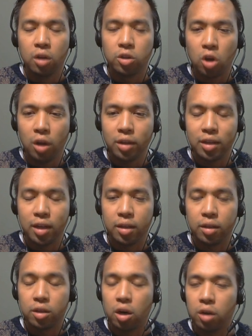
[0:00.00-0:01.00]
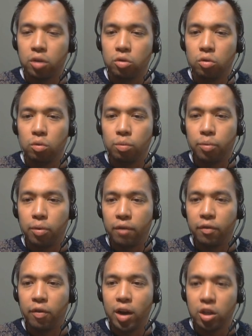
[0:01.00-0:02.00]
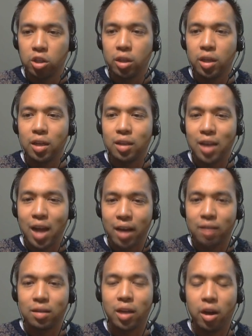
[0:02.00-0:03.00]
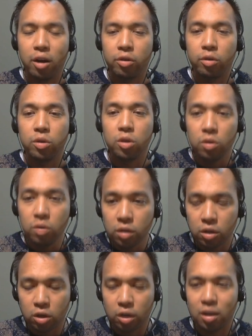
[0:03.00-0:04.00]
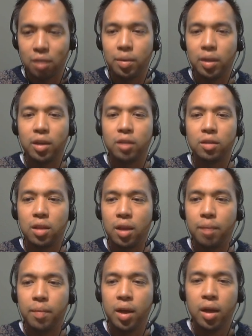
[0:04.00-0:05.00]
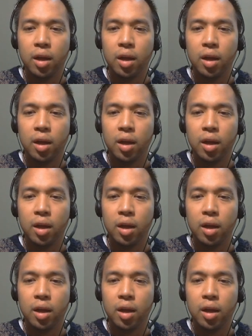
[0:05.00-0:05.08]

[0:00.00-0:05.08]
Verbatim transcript: Taunted. The target who preferentially attacks the character who used the taunting ability to them